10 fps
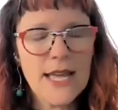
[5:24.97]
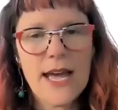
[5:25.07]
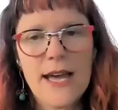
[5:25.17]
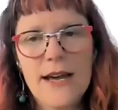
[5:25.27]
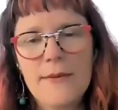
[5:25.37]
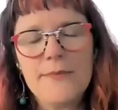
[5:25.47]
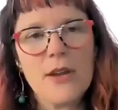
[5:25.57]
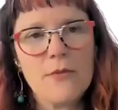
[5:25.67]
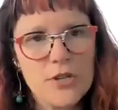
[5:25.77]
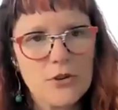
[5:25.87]
And
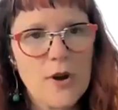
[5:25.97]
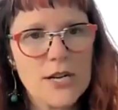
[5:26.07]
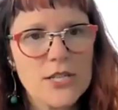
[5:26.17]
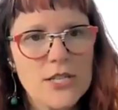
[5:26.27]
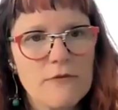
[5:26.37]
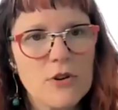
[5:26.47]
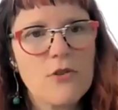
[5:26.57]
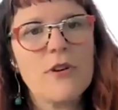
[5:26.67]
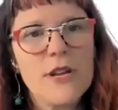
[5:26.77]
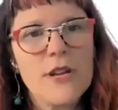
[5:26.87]
when you're watching the
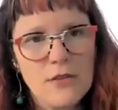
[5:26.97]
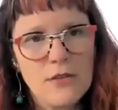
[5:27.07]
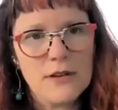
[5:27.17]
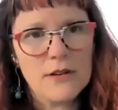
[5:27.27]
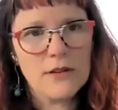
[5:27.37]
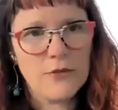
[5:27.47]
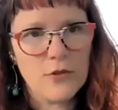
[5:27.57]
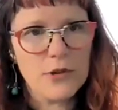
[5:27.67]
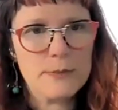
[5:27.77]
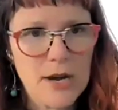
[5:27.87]
recording, you could, of
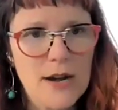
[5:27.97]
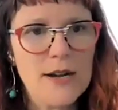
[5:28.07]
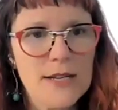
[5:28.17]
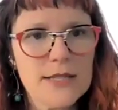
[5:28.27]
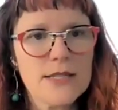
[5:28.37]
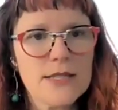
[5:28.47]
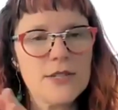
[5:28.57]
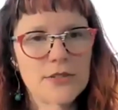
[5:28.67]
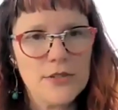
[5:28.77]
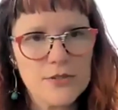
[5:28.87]
course, pause
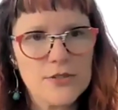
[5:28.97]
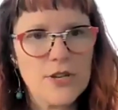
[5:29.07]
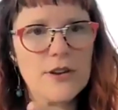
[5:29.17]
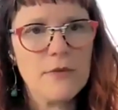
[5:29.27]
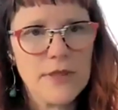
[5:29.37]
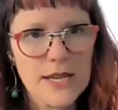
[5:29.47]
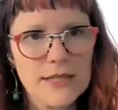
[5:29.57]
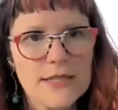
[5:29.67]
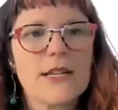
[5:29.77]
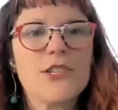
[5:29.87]
until you're done with that
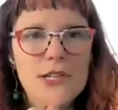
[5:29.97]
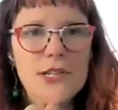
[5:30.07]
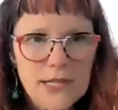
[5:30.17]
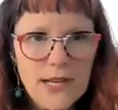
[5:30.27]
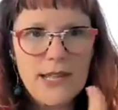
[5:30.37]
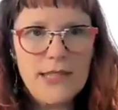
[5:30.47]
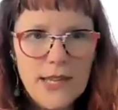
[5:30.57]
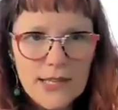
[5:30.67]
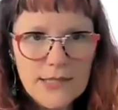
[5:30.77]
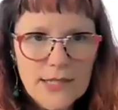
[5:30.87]
section and
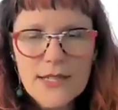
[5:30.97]
then